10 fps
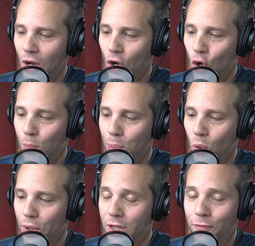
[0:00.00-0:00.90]

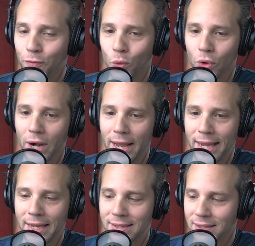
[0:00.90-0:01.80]

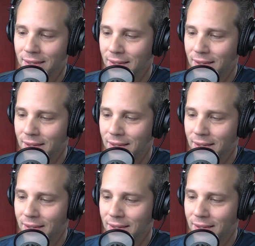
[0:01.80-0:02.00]
0.48 at